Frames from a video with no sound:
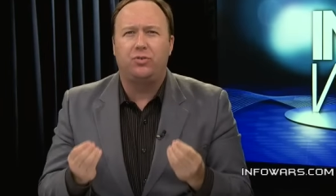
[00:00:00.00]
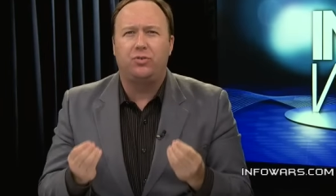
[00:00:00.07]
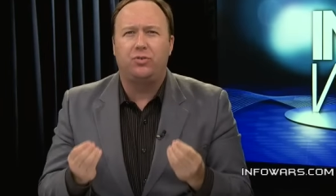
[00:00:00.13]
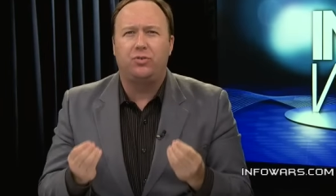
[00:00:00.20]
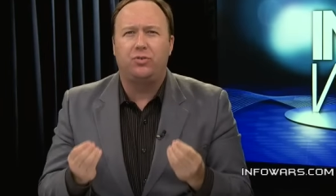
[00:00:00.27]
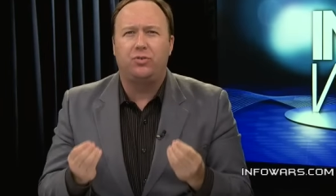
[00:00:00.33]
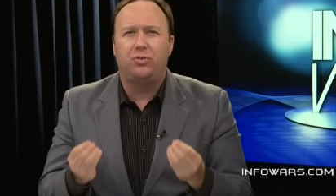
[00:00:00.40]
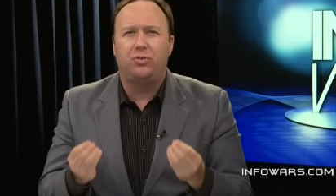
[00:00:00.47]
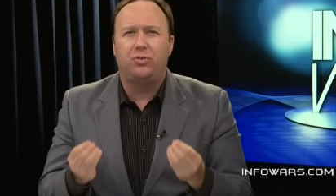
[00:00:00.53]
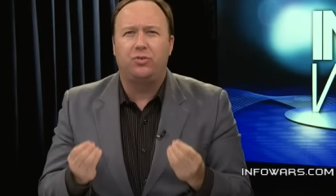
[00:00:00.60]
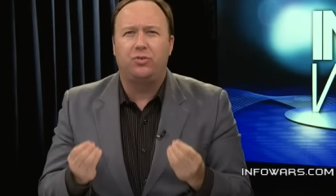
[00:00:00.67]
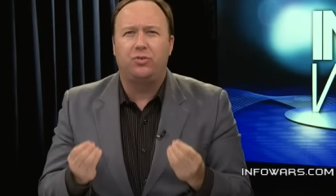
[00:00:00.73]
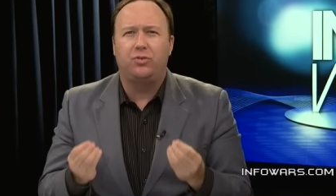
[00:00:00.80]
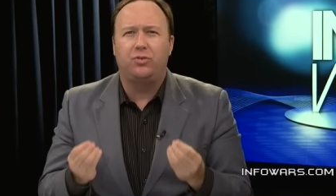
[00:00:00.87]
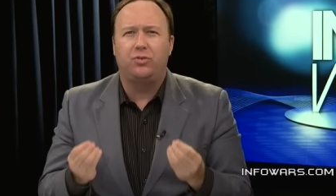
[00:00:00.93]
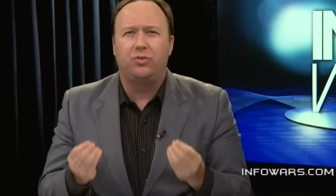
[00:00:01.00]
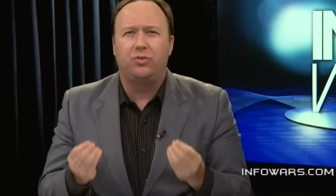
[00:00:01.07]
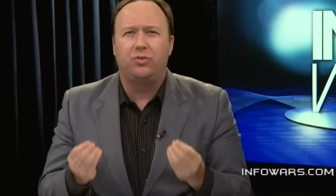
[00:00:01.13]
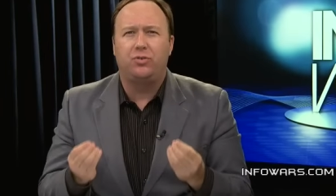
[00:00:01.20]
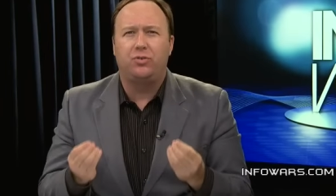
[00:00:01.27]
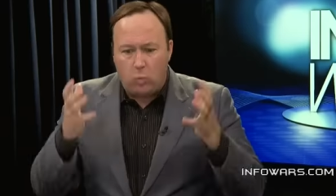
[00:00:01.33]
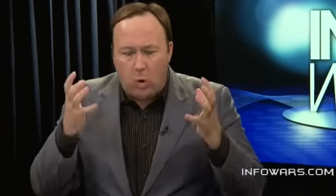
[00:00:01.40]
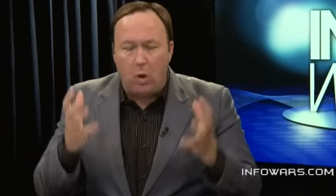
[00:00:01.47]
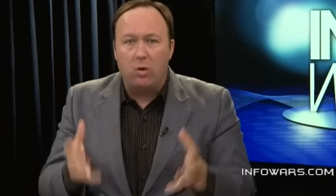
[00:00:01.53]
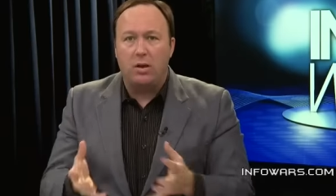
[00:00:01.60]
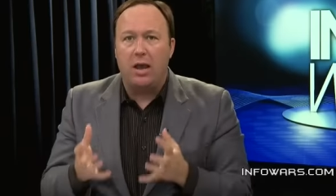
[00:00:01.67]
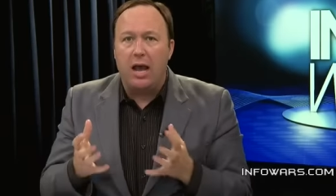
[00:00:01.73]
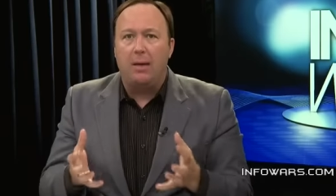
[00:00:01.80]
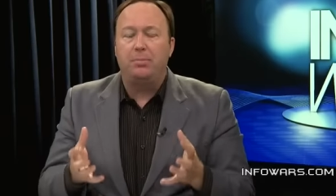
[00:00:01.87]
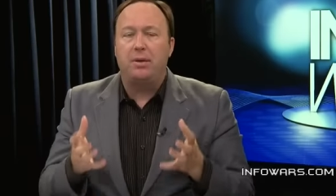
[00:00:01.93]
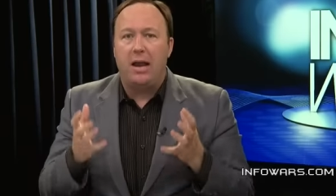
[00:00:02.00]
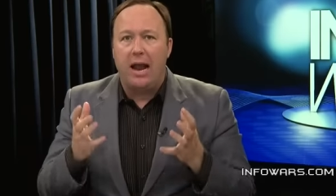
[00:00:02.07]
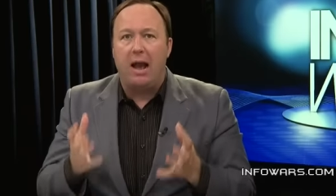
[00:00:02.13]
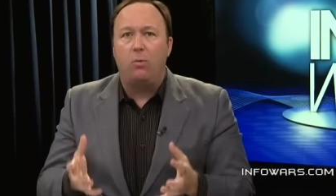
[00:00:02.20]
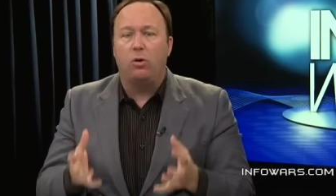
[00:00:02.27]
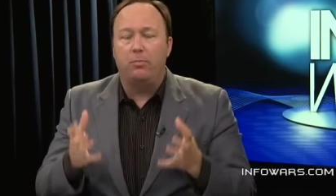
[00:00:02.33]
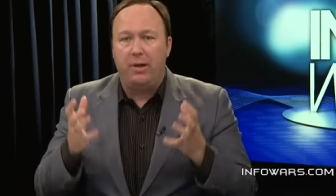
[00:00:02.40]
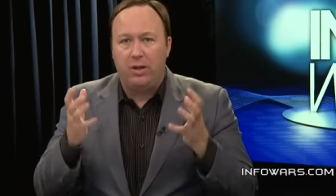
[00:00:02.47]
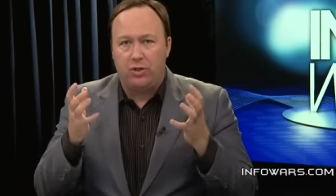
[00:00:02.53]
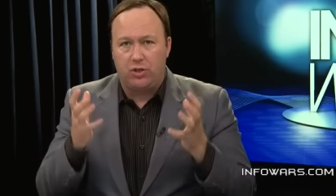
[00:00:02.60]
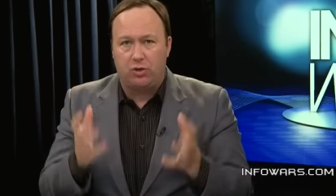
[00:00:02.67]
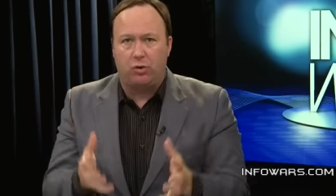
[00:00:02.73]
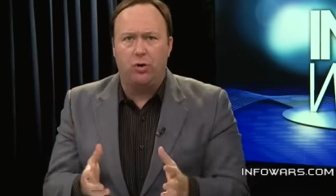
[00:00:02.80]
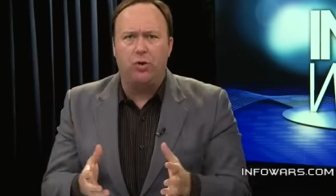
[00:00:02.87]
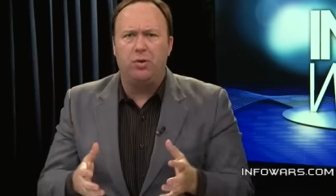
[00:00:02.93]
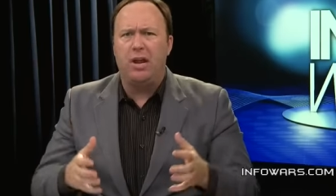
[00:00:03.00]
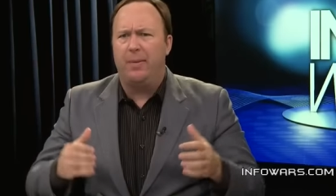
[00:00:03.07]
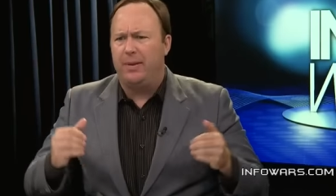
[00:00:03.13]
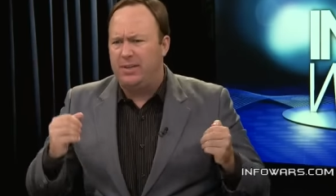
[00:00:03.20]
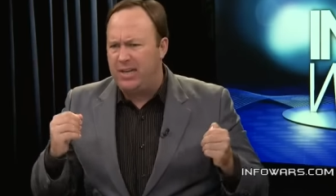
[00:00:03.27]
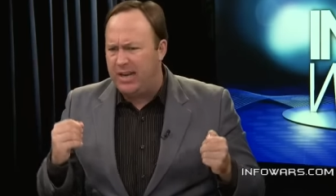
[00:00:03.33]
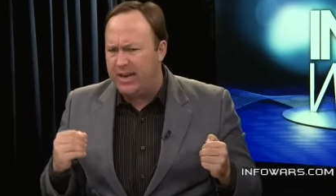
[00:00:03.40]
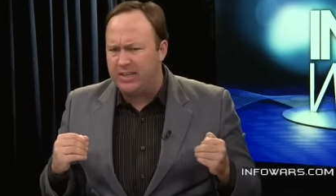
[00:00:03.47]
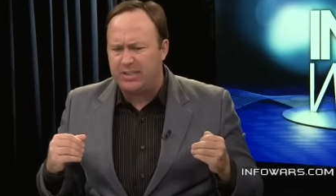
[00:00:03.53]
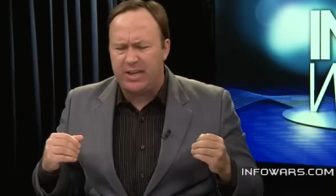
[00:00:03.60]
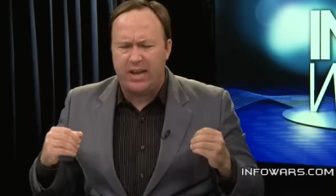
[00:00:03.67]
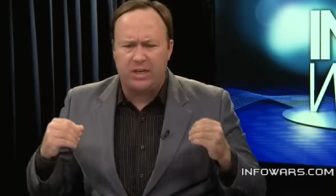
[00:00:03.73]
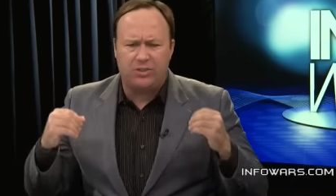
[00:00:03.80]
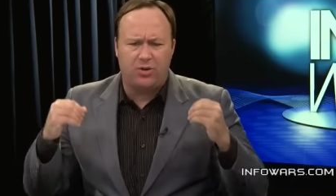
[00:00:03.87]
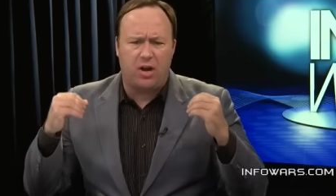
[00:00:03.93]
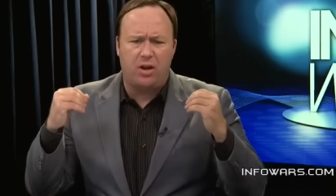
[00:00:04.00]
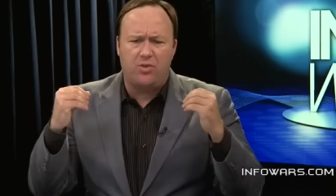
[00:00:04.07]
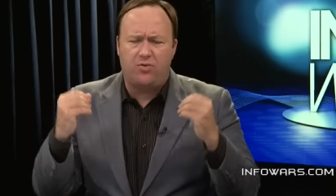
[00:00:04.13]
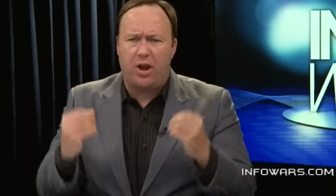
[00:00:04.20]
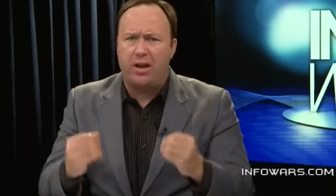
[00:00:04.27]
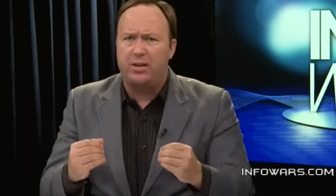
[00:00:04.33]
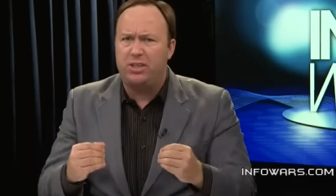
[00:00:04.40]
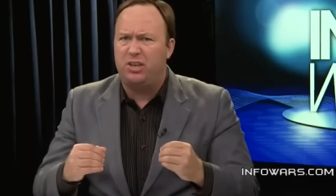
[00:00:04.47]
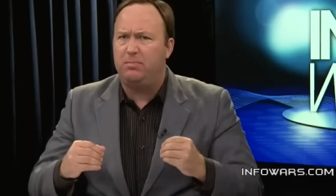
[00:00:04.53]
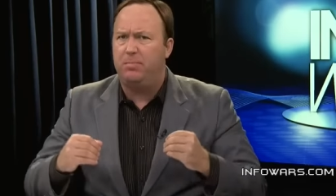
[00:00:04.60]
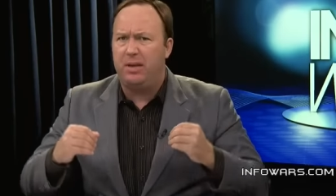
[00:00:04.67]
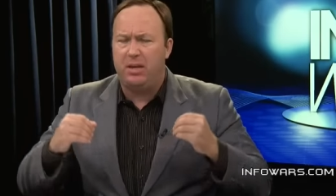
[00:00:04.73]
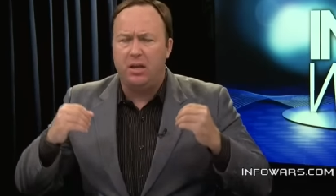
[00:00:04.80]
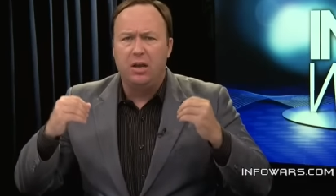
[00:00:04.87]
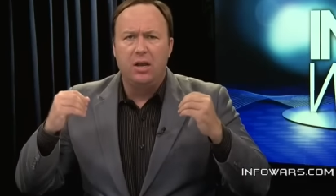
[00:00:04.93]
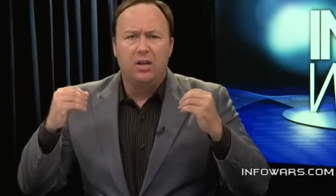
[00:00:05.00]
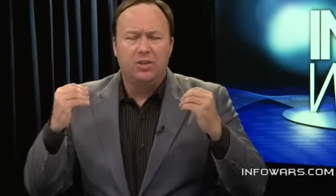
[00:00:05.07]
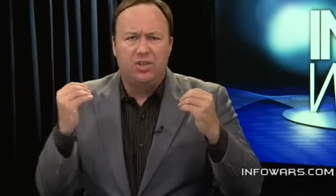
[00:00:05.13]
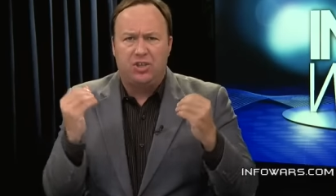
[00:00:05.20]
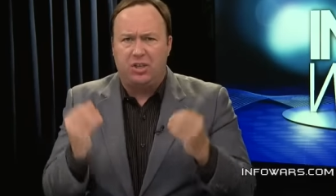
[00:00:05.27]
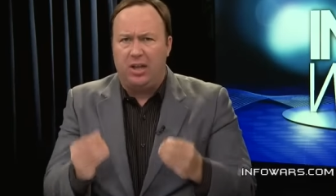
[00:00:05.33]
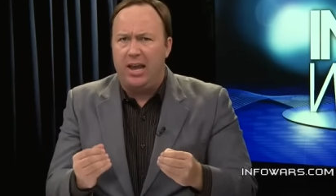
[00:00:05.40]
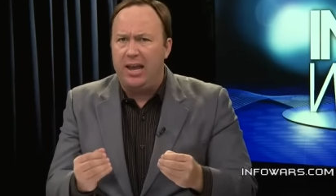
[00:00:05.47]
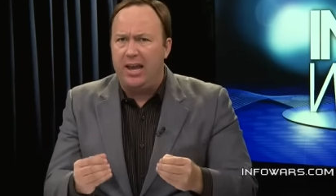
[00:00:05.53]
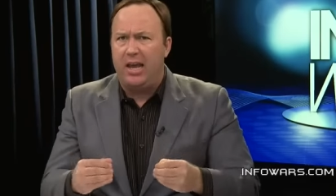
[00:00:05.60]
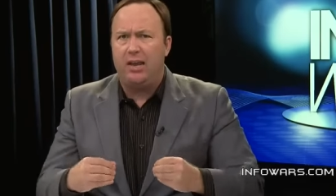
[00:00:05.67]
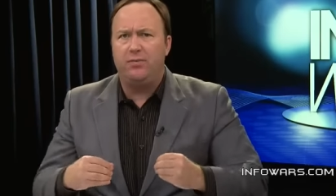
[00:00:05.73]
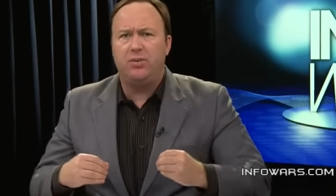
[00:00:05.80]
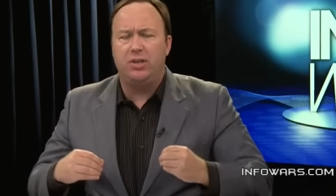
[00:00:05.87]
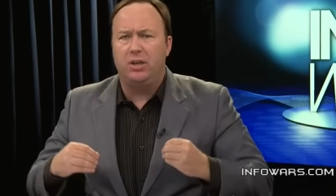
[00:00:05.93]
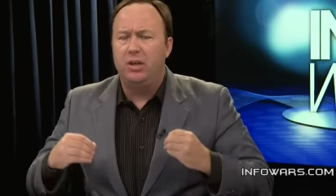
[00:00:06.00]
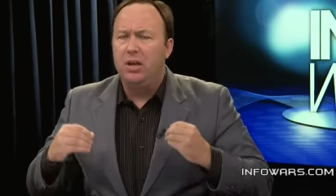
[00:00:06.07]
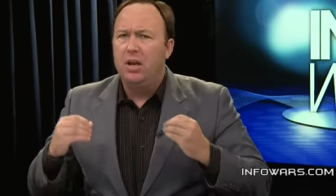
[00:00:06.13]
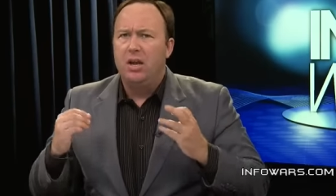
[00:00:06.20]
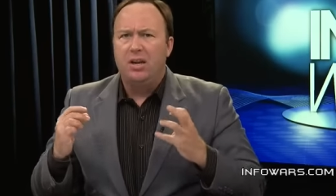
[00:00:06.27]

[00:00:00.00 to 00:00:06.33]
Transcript: I mean, if people just woke up to how we're being screwed, now the TSA is trying to train us to be slaves, and